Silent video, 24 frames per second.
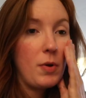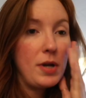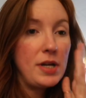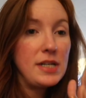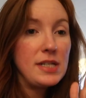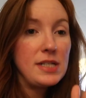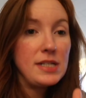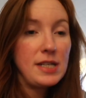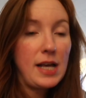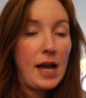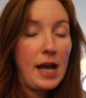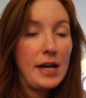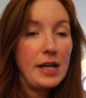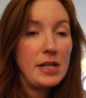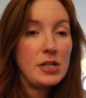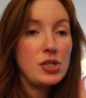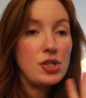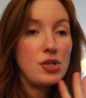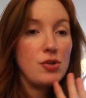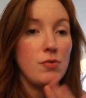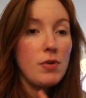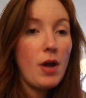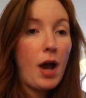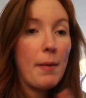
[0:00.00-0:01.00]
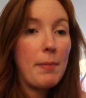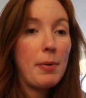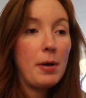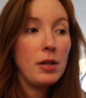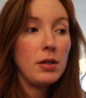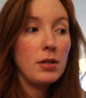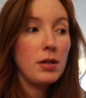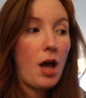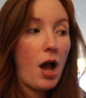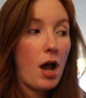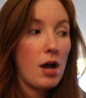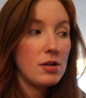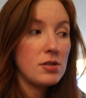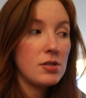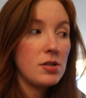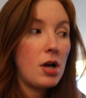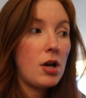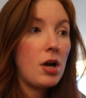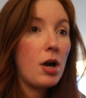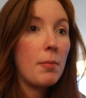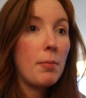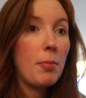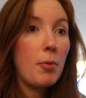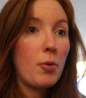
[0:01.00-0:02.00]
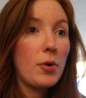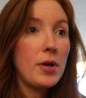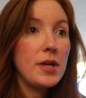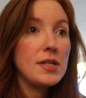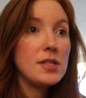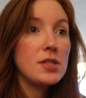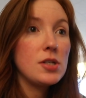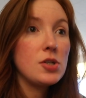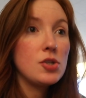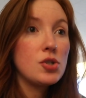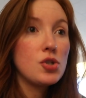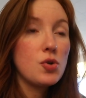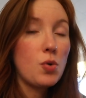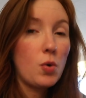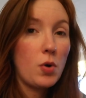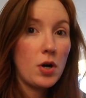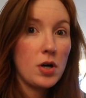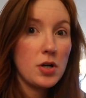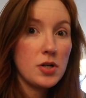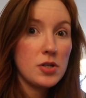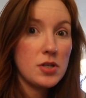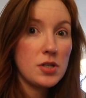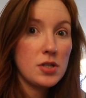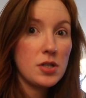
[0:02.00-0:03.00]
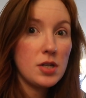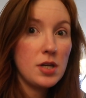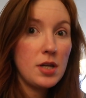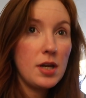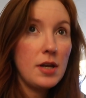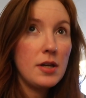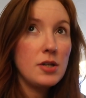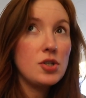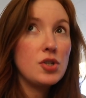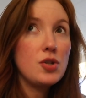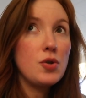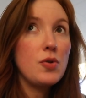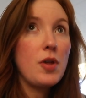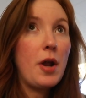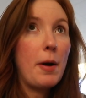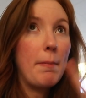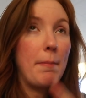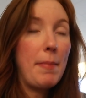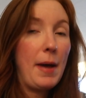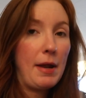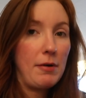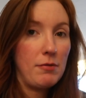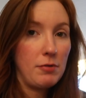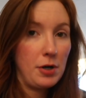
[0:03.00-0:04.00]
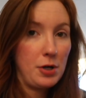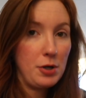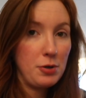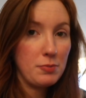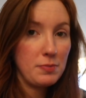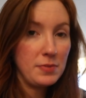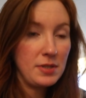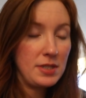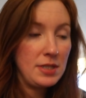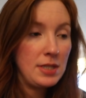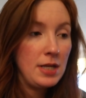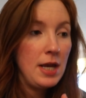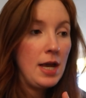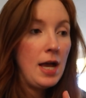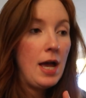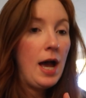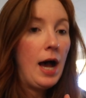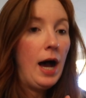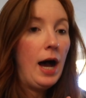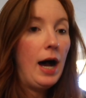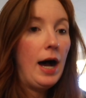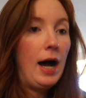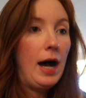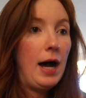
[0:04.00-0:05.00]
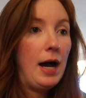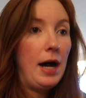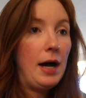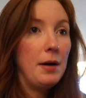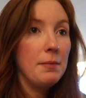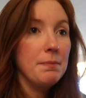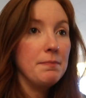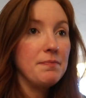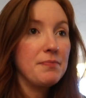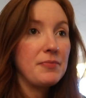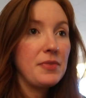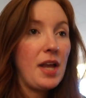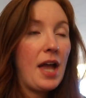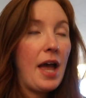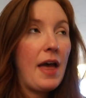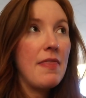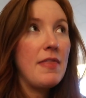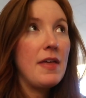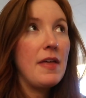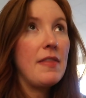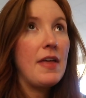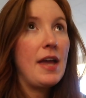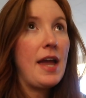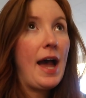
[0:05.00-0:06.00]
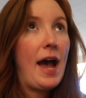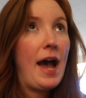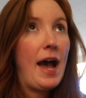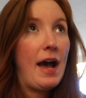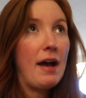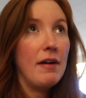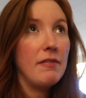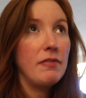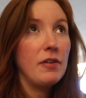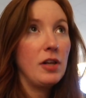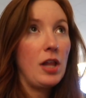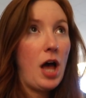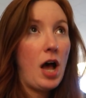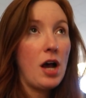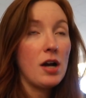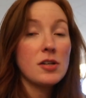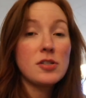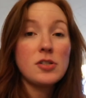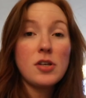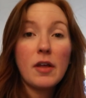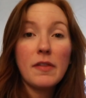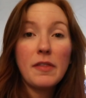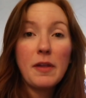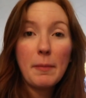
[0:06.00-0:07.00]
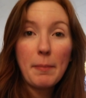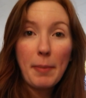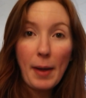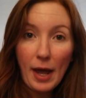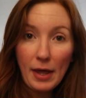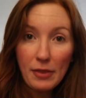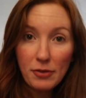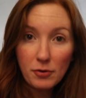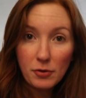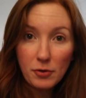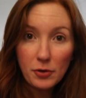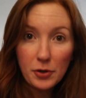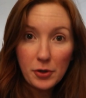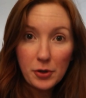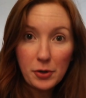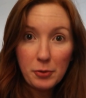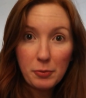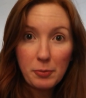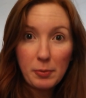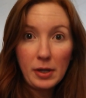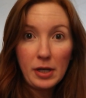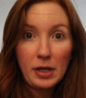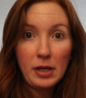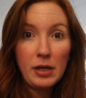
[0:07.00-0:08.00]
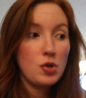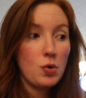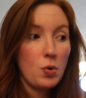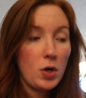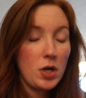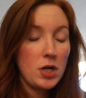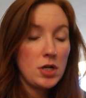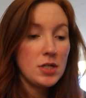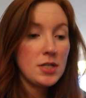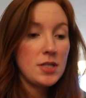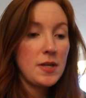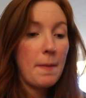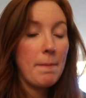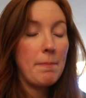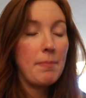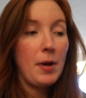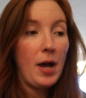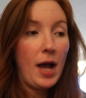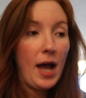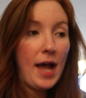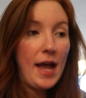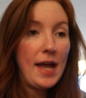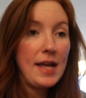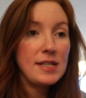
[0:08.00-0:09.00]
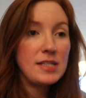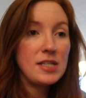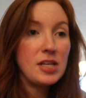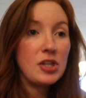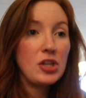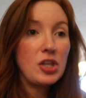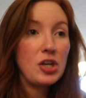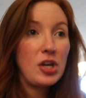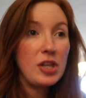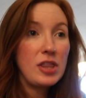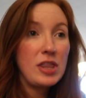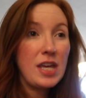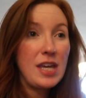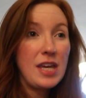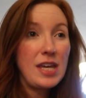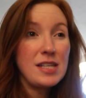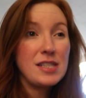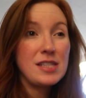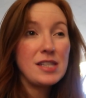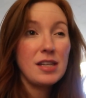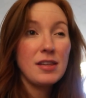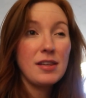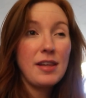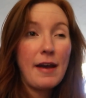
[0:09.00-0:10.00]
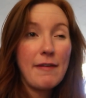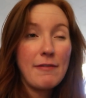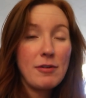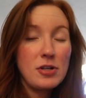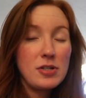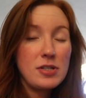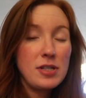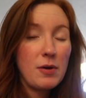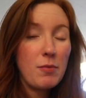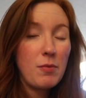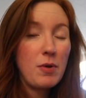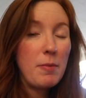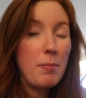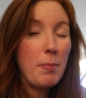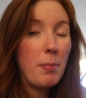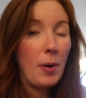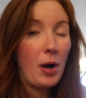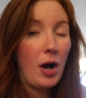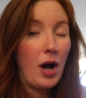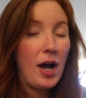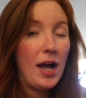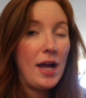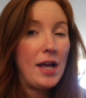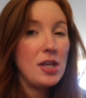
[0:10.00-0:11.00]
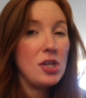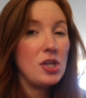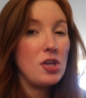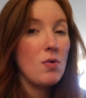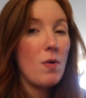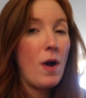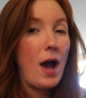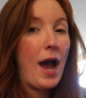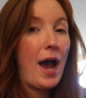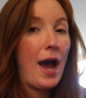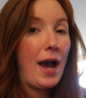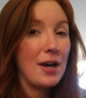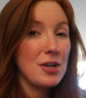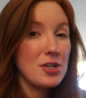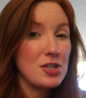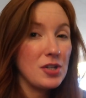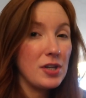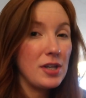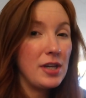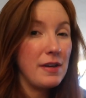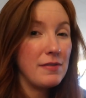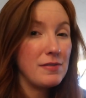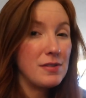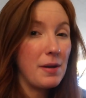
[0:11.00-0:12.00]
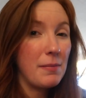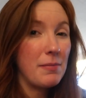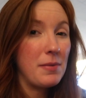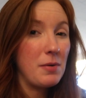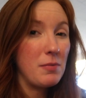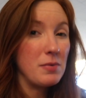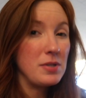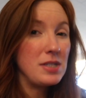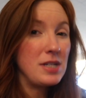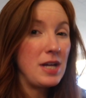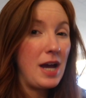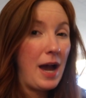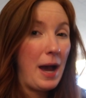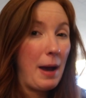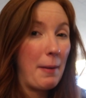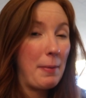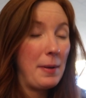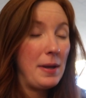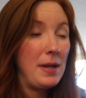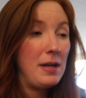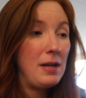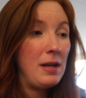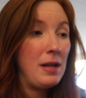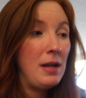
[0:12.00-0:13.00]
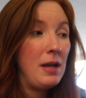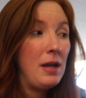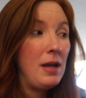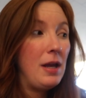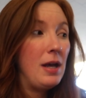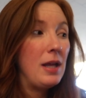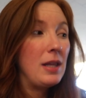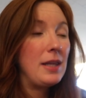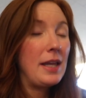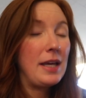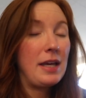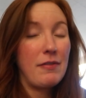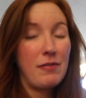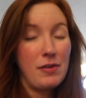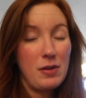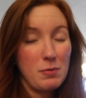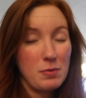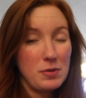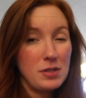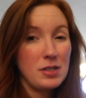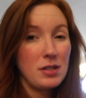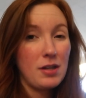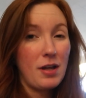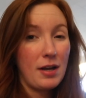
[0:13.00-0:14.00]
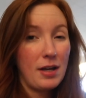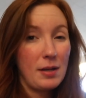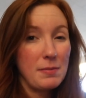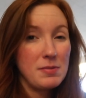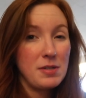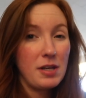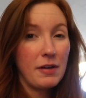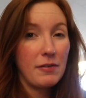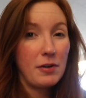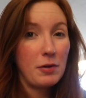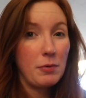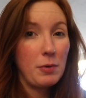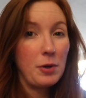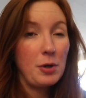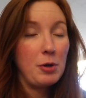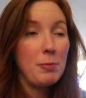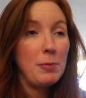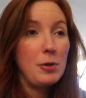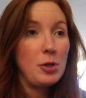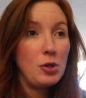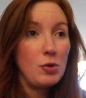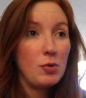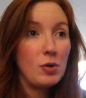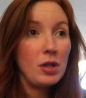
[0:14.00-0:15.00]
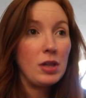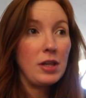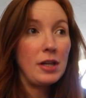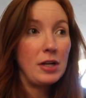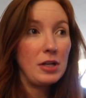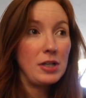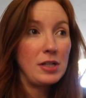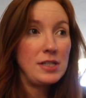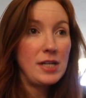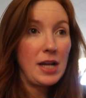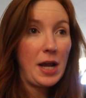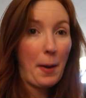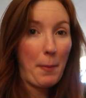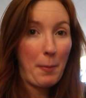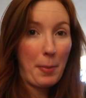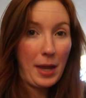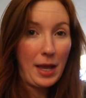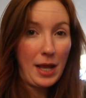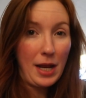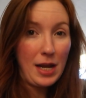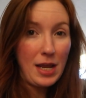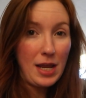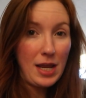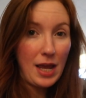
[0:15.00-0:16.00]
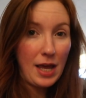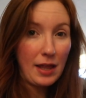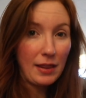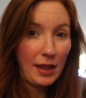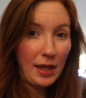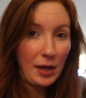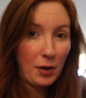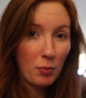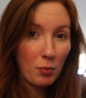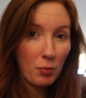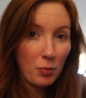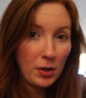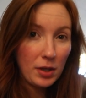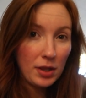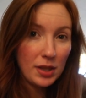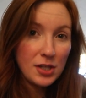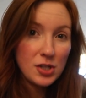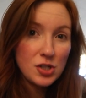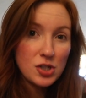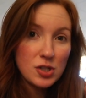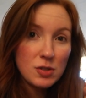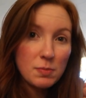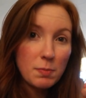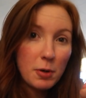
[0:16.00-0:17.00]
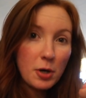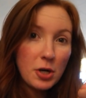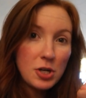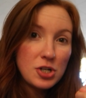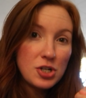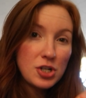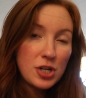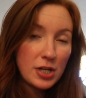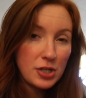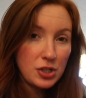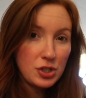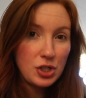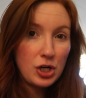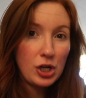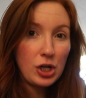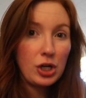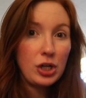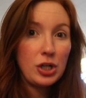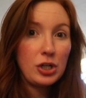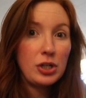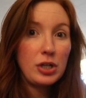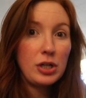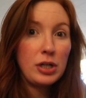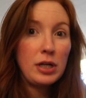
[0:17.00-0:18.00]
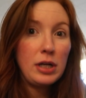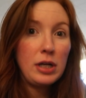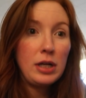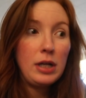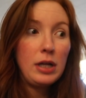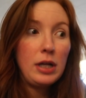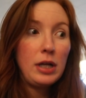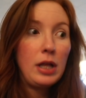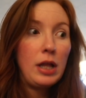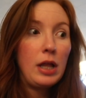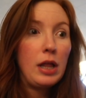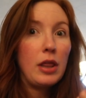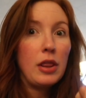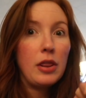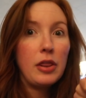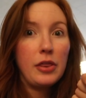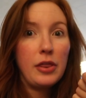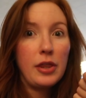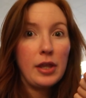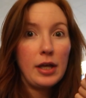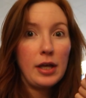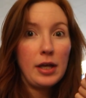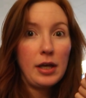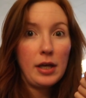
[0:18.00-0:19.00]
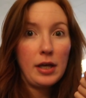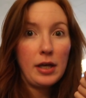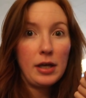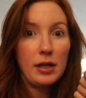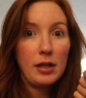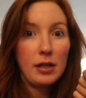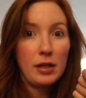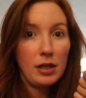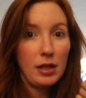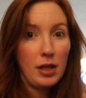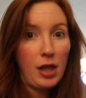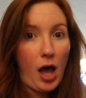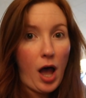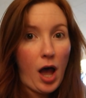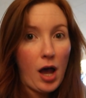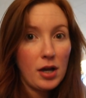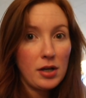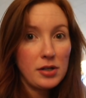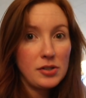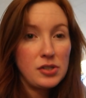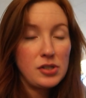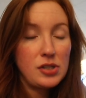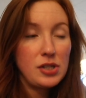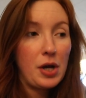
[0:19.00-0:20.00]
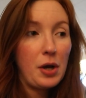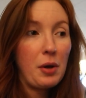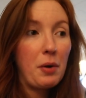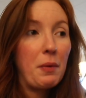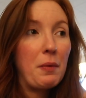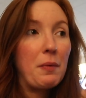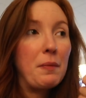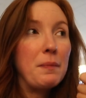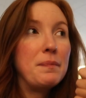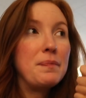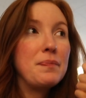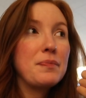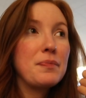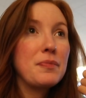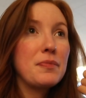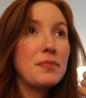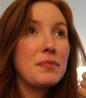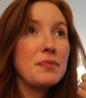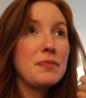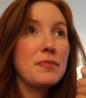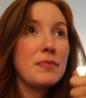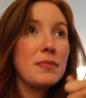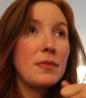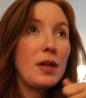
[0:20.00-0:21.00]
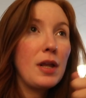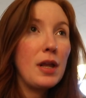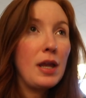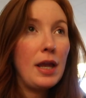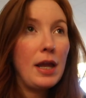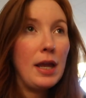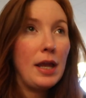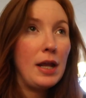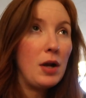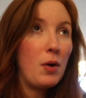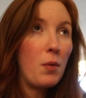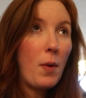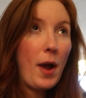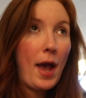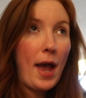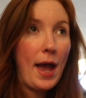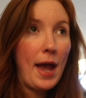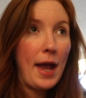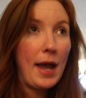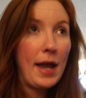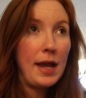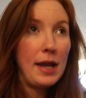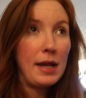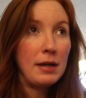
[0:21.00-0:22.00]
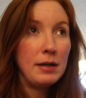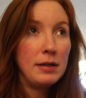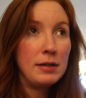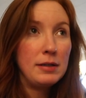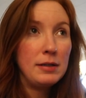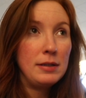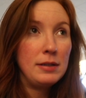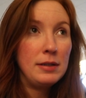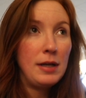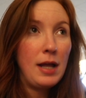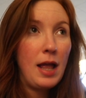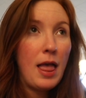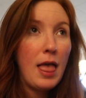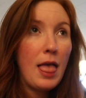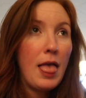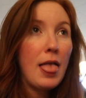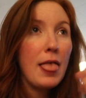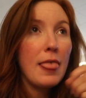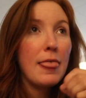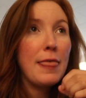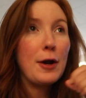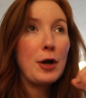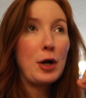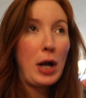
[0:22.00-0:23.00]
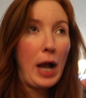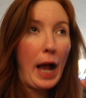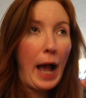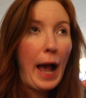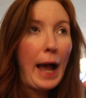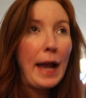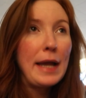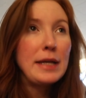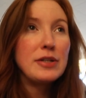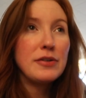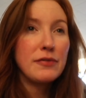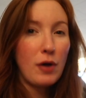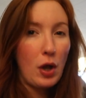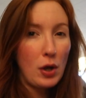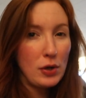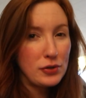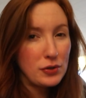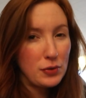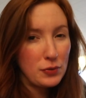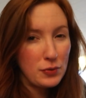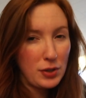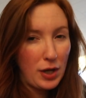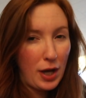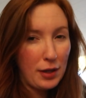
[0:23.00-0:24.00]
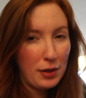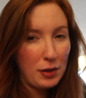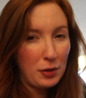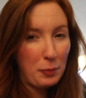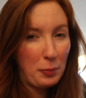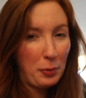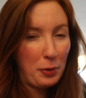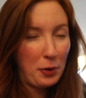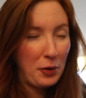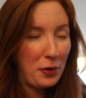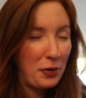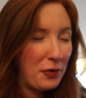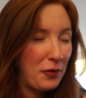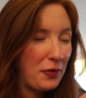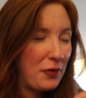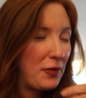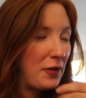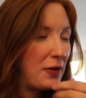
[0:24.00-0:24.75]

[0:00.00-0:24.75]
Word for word: We decided to not put locks on our boys' doors to their bedrooms, and then they have locks on their bathroom doors, but the good thing is the levers that we bought, you actually, if something was to happen, like if he was to lock himself in a room, you could literally take a penny and like really just push and turn the lock. So in a way they're kind of also toddler proof.